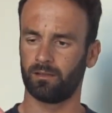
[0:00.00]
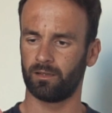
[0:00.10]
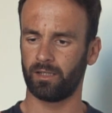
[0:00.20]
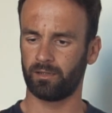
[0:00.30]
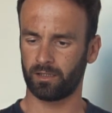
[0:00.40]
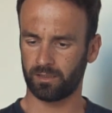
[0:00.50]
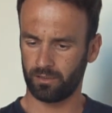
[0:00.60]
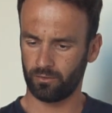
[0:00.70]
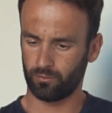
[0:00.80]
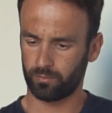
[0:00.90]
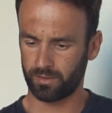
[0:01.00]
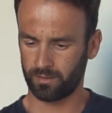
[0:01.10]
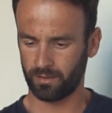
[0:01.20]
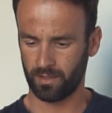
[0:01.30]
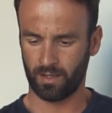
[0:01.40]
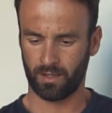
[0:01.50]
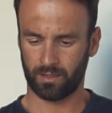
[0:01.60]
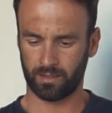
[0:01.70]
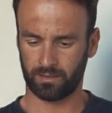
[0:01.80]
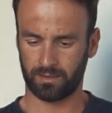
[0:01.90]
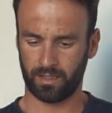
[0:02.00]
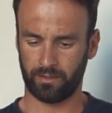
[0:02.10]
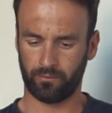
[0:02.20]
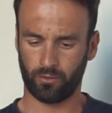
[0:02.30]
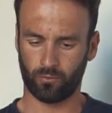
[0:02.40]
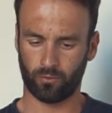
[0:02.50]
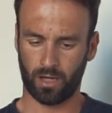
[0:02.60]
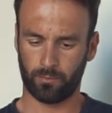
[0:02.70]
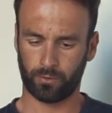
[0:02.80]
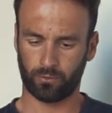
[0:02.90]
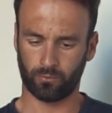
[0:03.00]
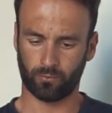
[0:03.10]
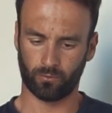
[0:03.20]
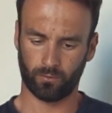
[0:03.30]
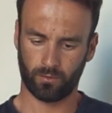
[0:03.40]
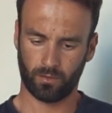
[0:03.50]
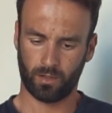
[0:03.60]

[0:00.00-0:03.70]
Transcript: latex tubes can save you up to